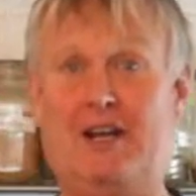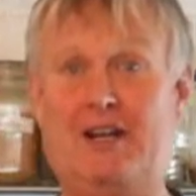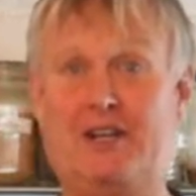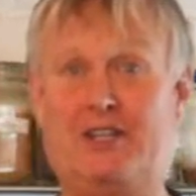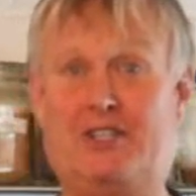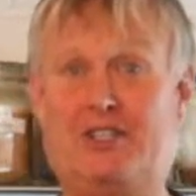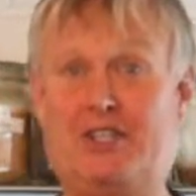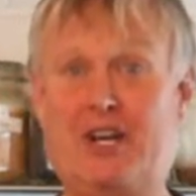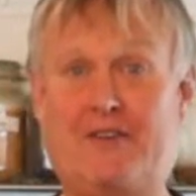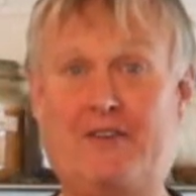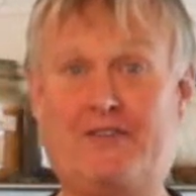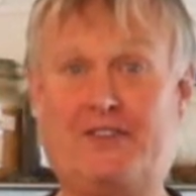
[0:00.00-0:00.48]

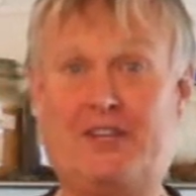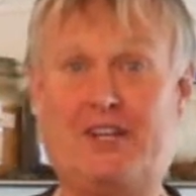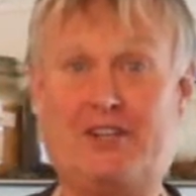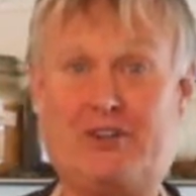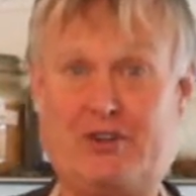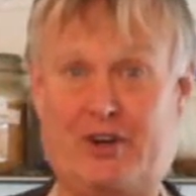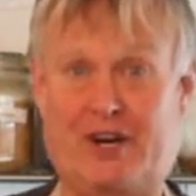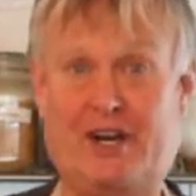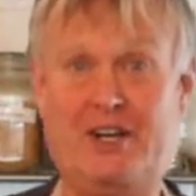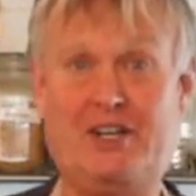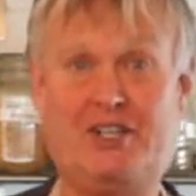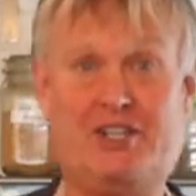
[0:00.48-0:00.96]
chefs, they
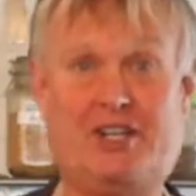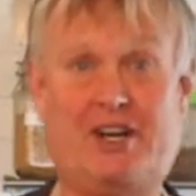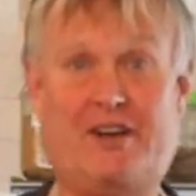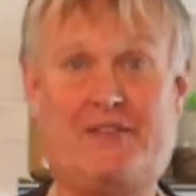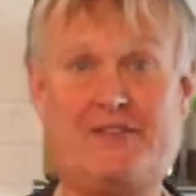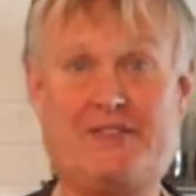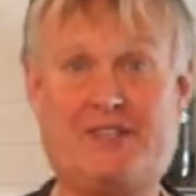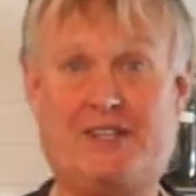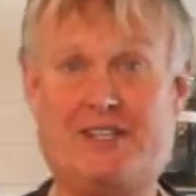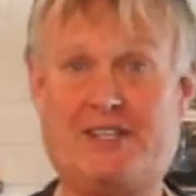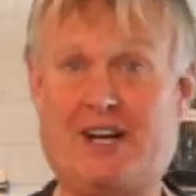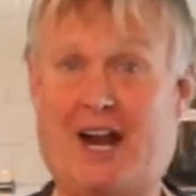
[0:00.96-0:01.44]
train
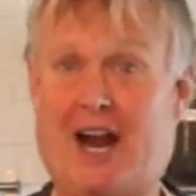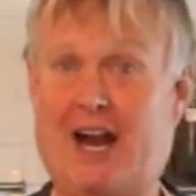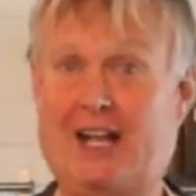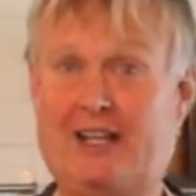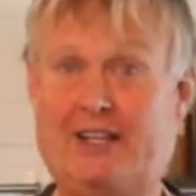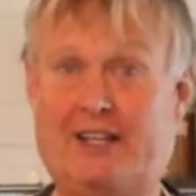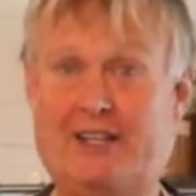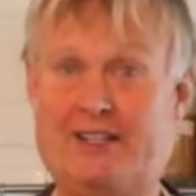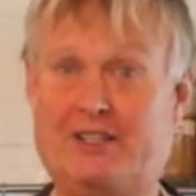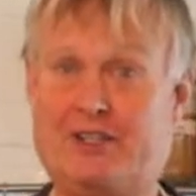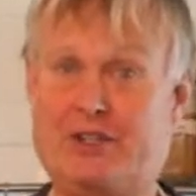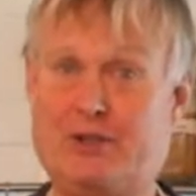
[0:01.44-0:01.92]
chefs in
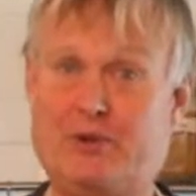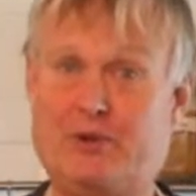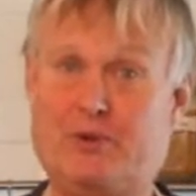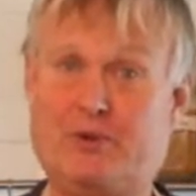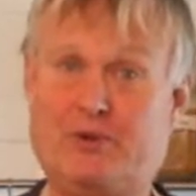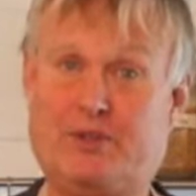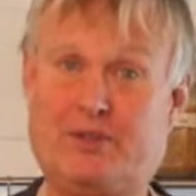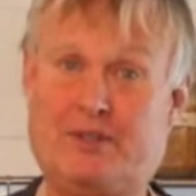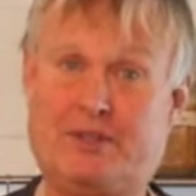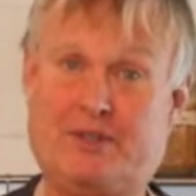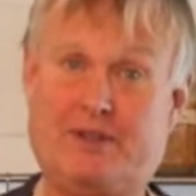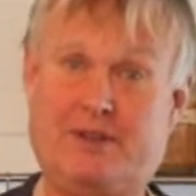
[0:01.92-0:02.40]
Thailand to
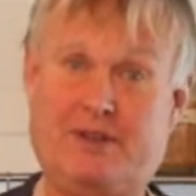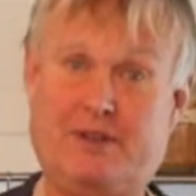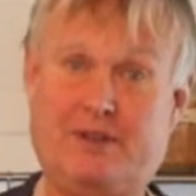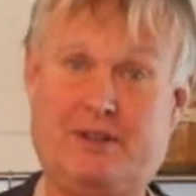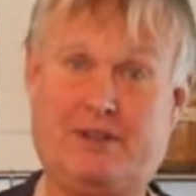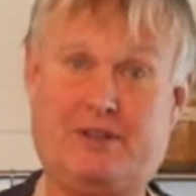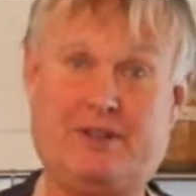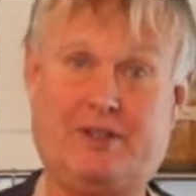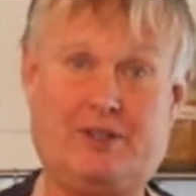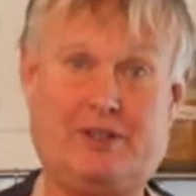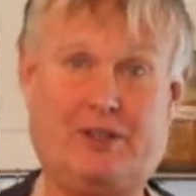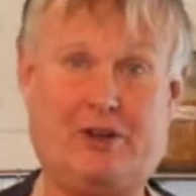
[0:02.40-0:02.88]

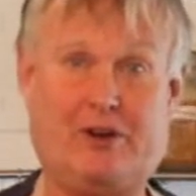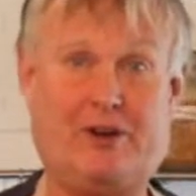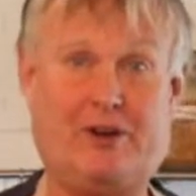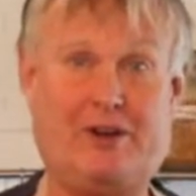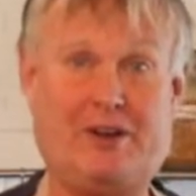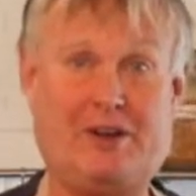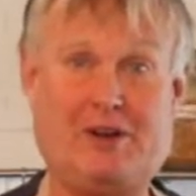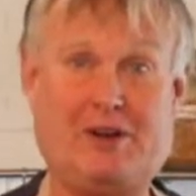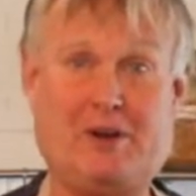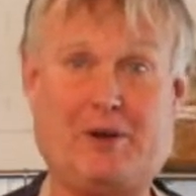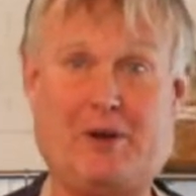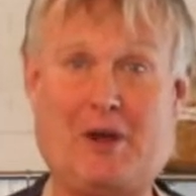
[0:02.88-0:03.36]

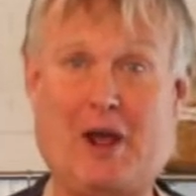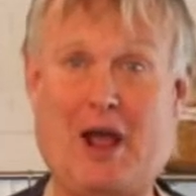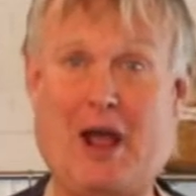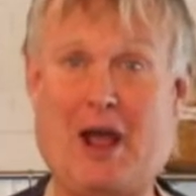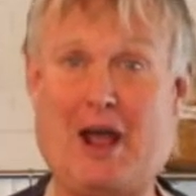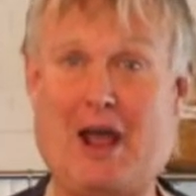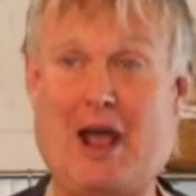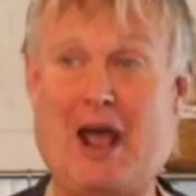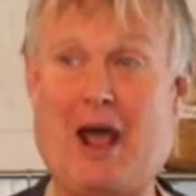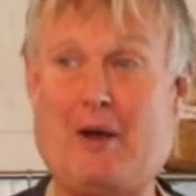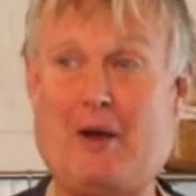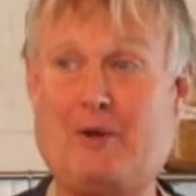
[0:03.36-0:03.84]
learn,
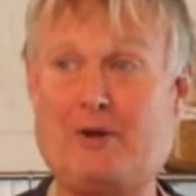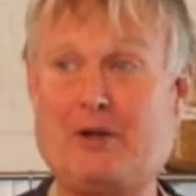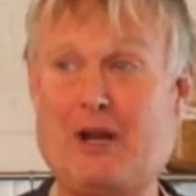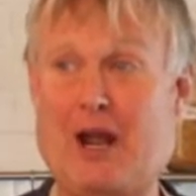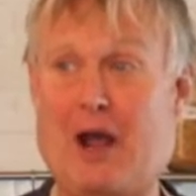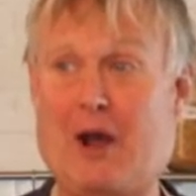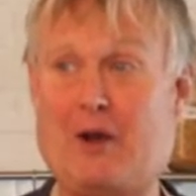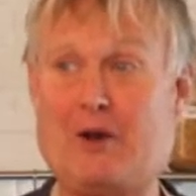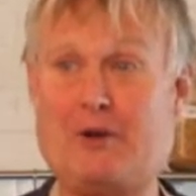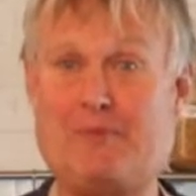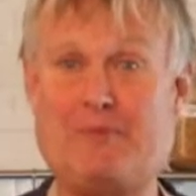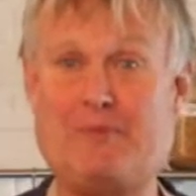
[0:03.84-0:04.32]

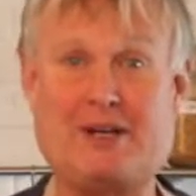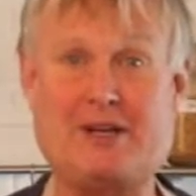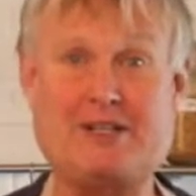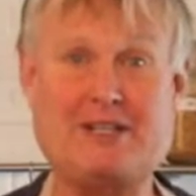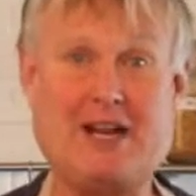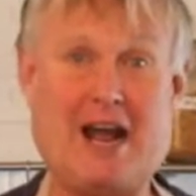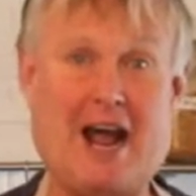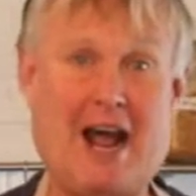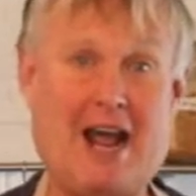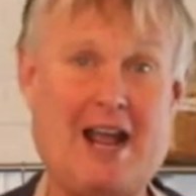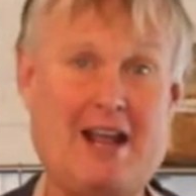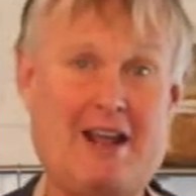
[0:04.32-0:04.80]
how to make
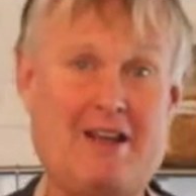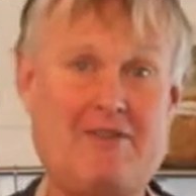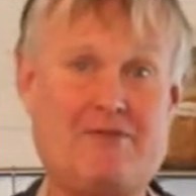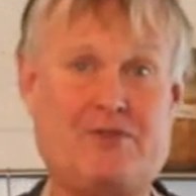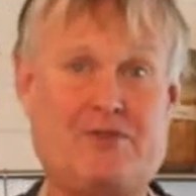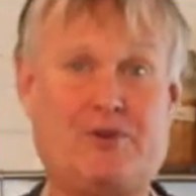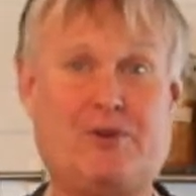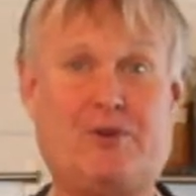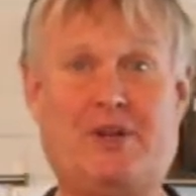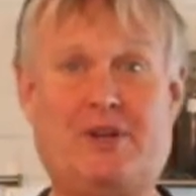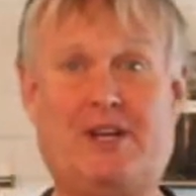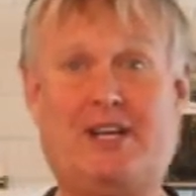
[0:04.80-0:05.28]
Thai
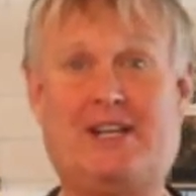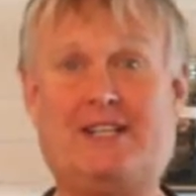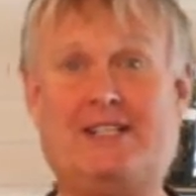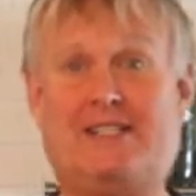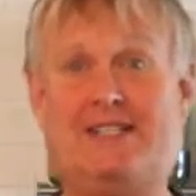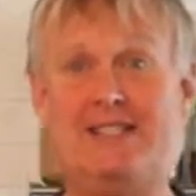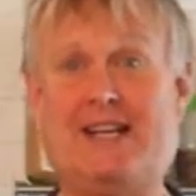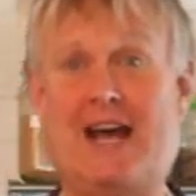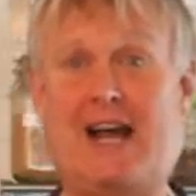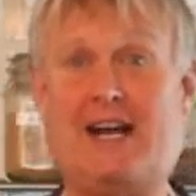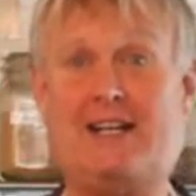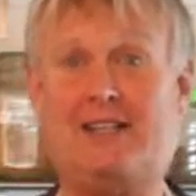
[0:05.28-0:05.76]
food
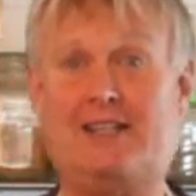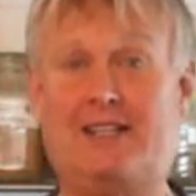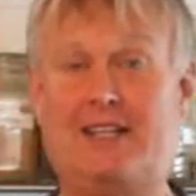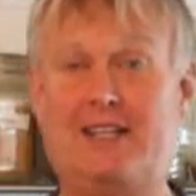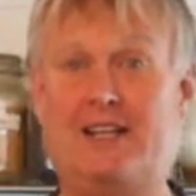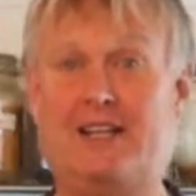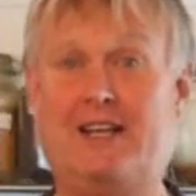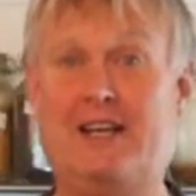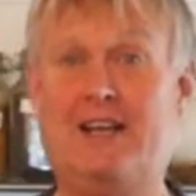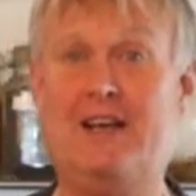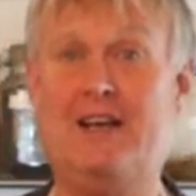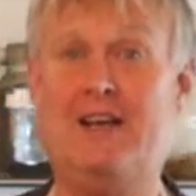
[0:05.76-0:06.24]

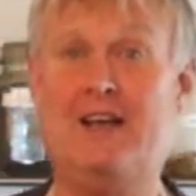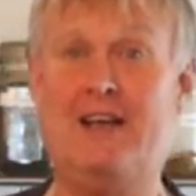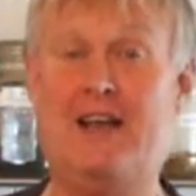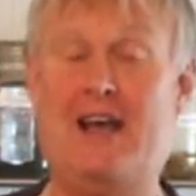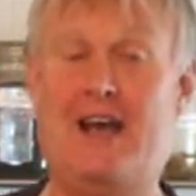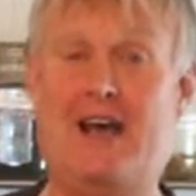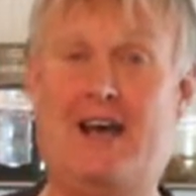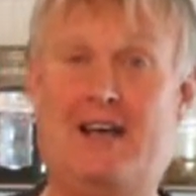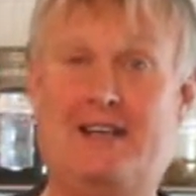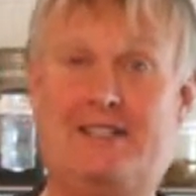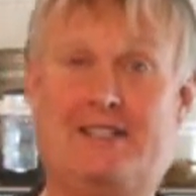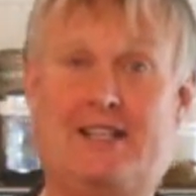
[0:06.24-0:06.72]
exactly
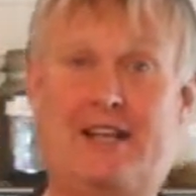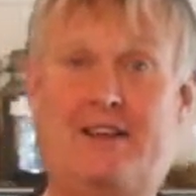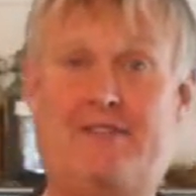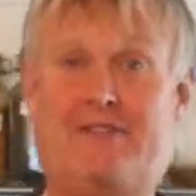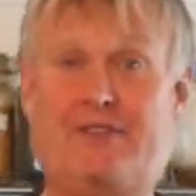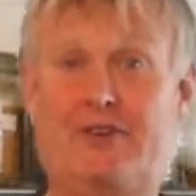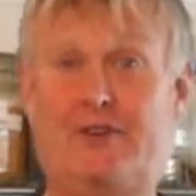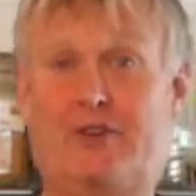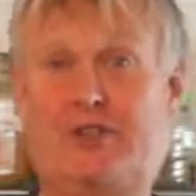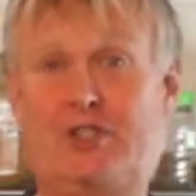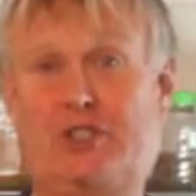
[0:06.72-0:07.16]
as they feel